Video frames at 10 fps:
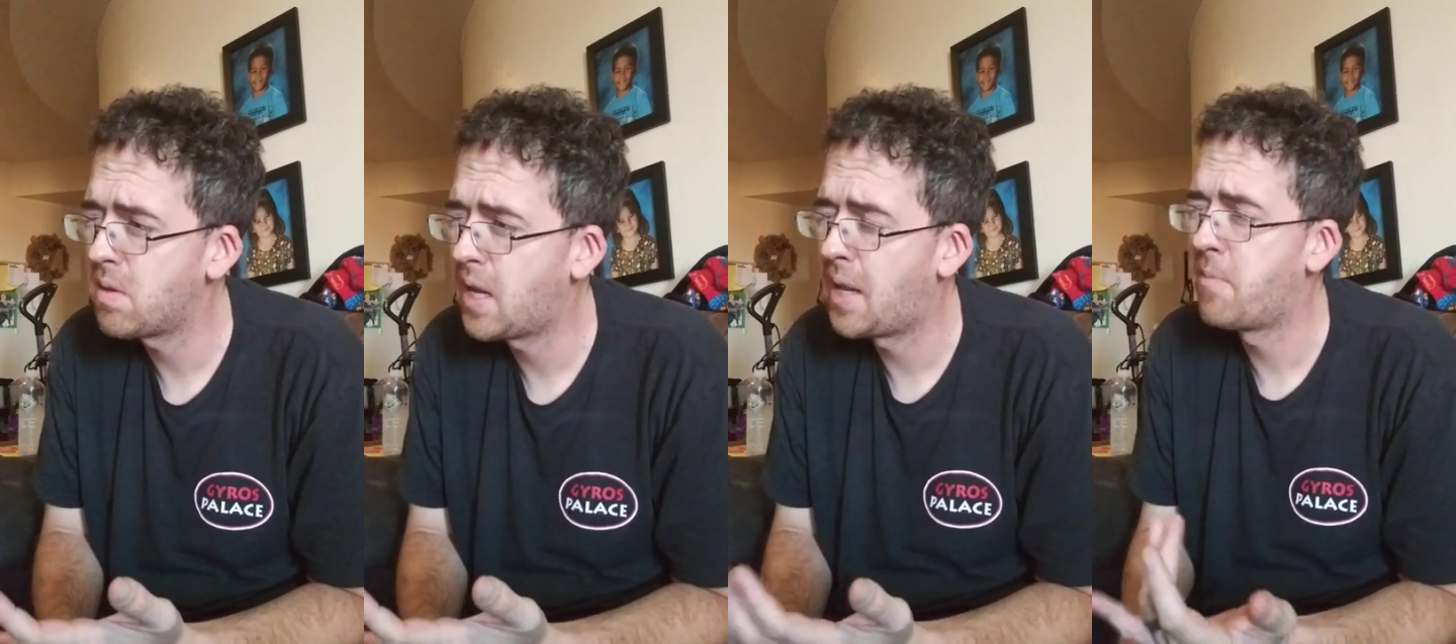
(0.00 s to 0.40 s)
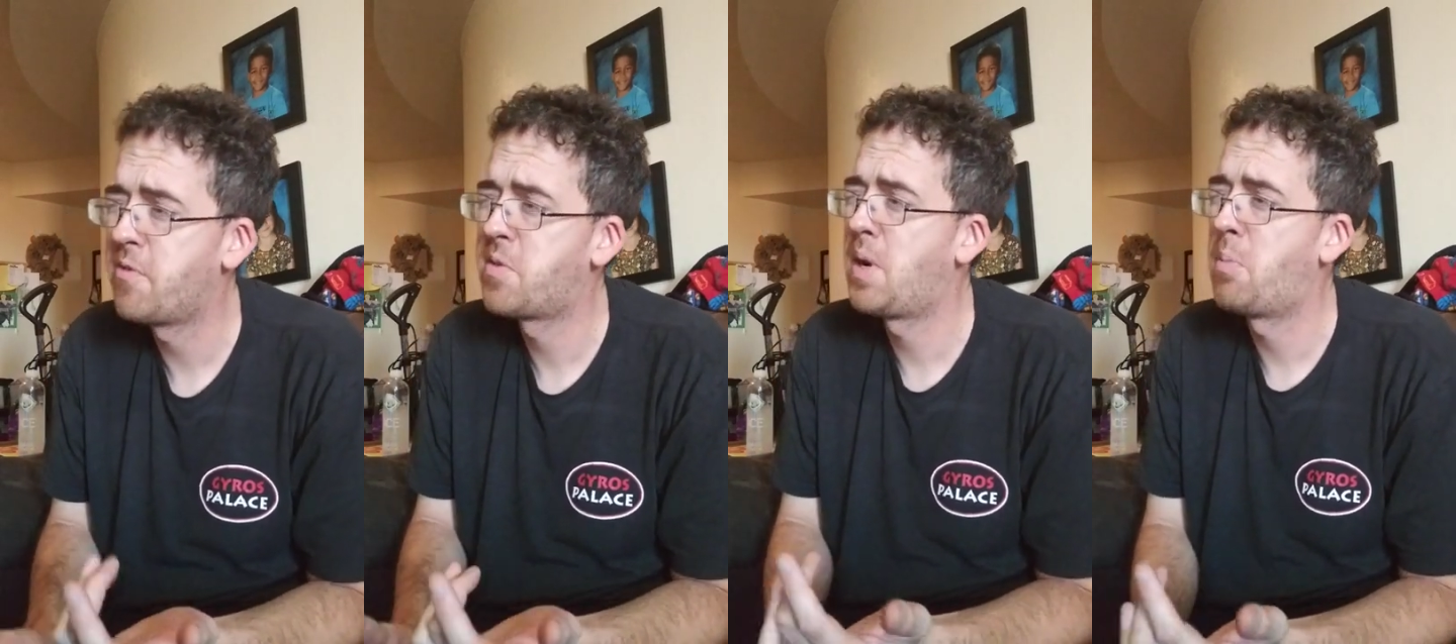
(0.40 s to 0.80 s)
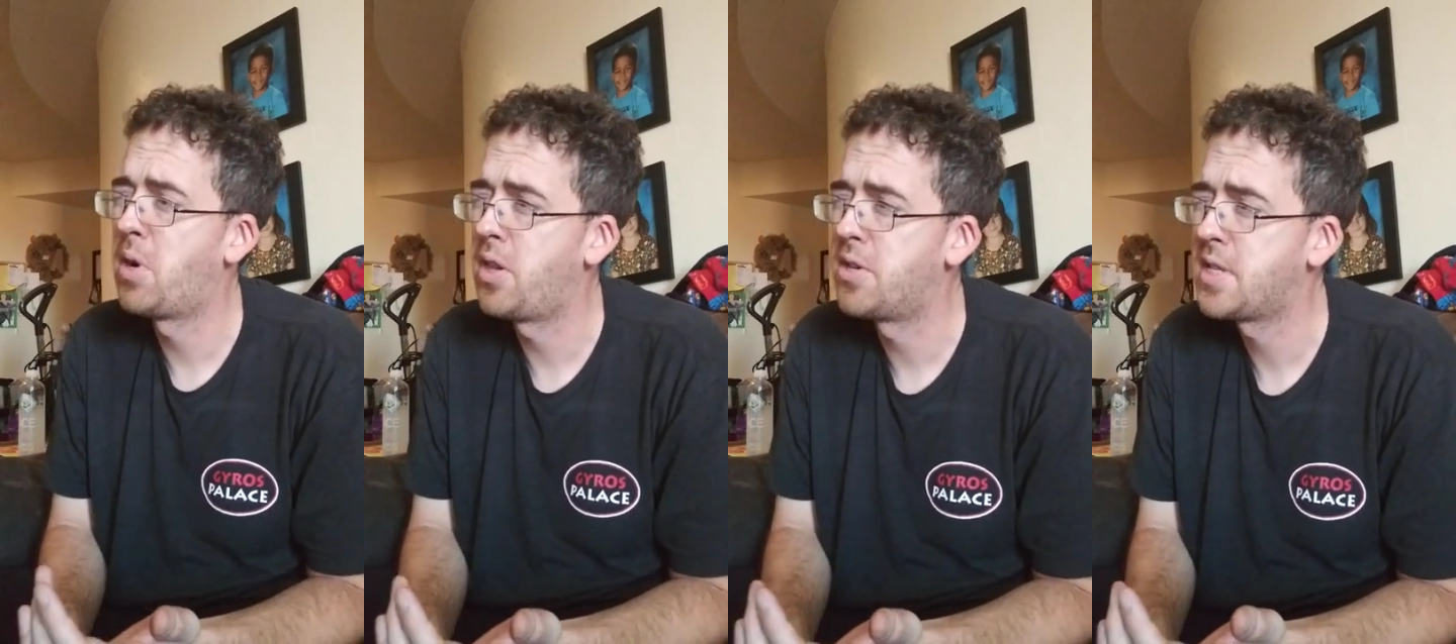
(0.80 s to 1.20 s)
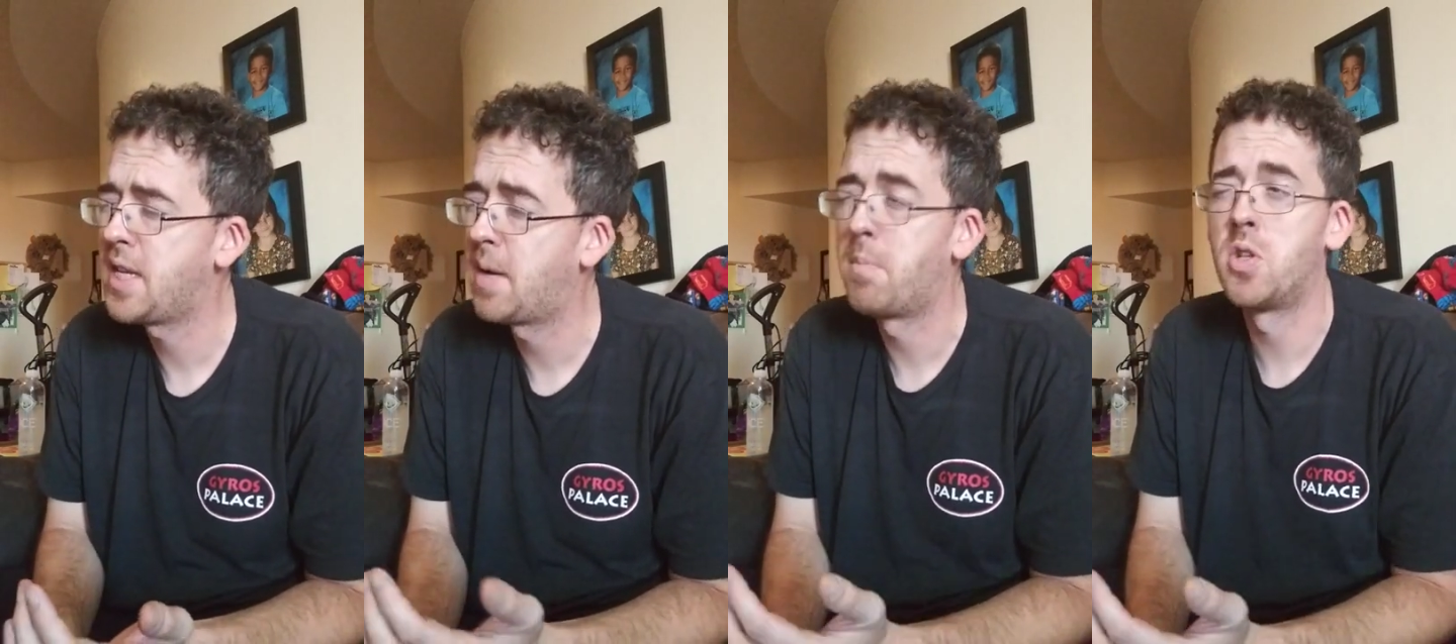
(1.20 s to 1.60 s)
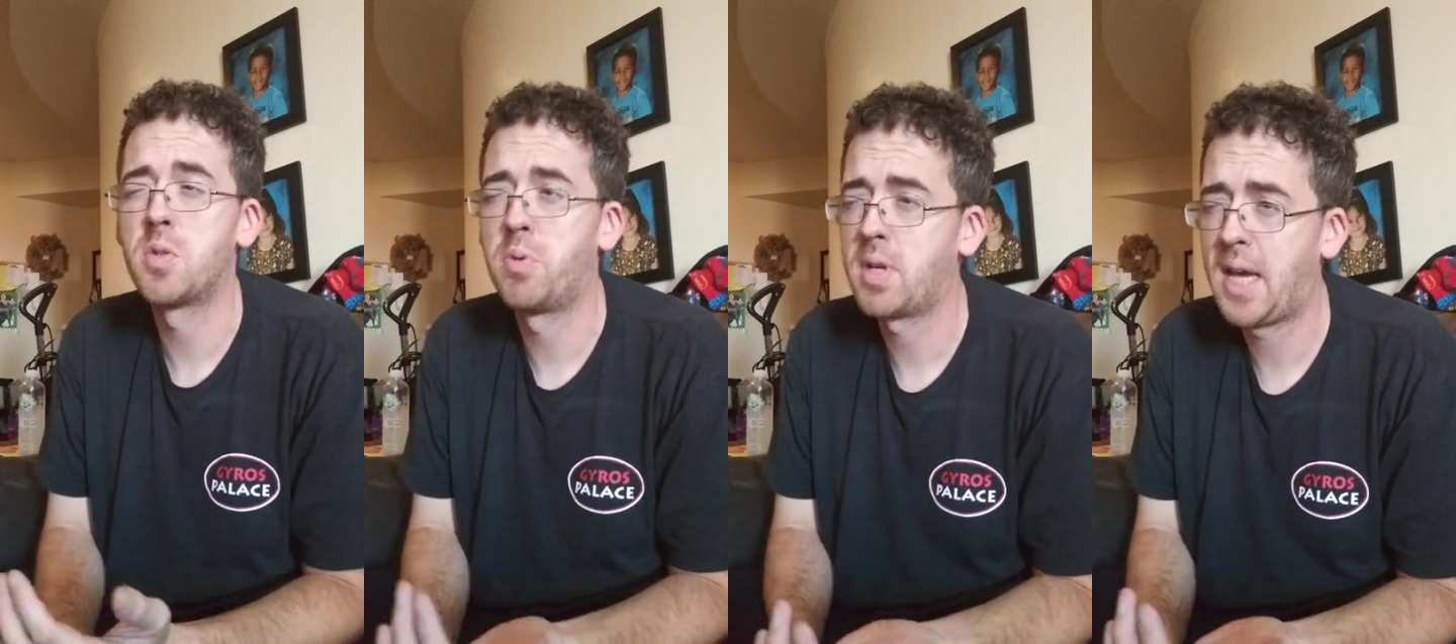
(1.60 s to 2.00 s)
And I moved to my brother's, he had
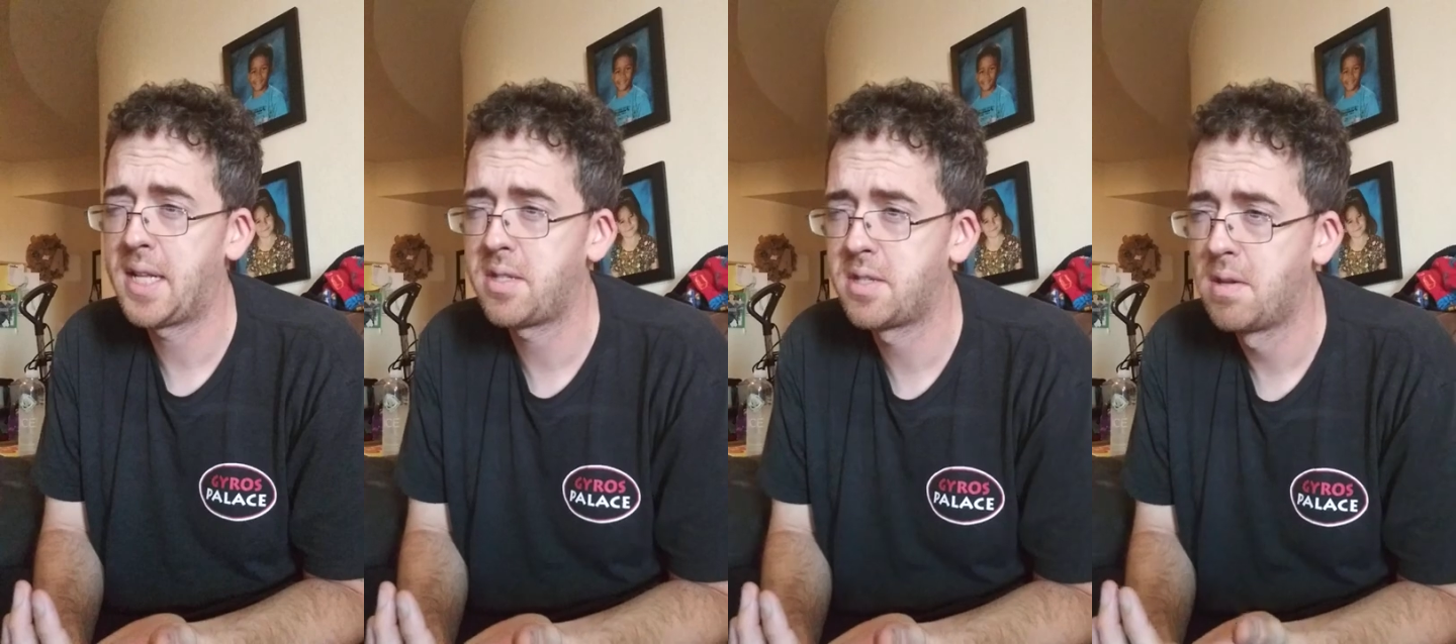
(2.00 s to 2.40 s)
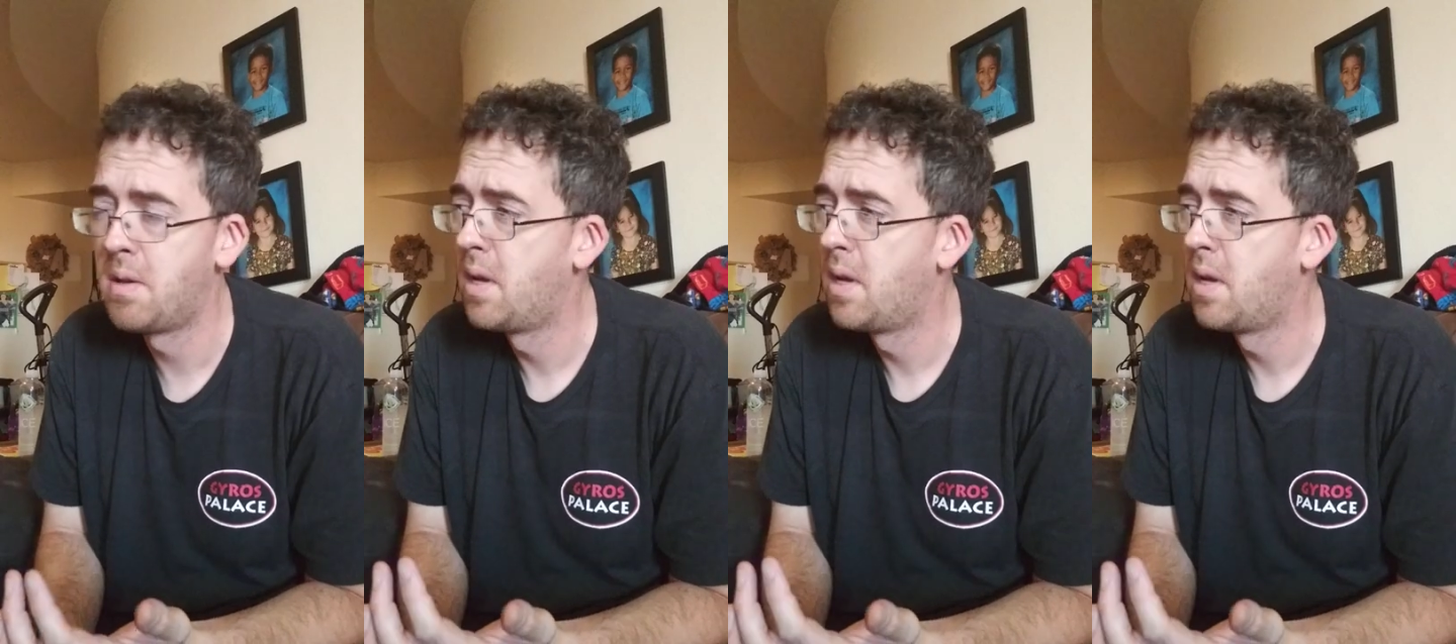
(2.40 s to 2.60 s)
multiple cats.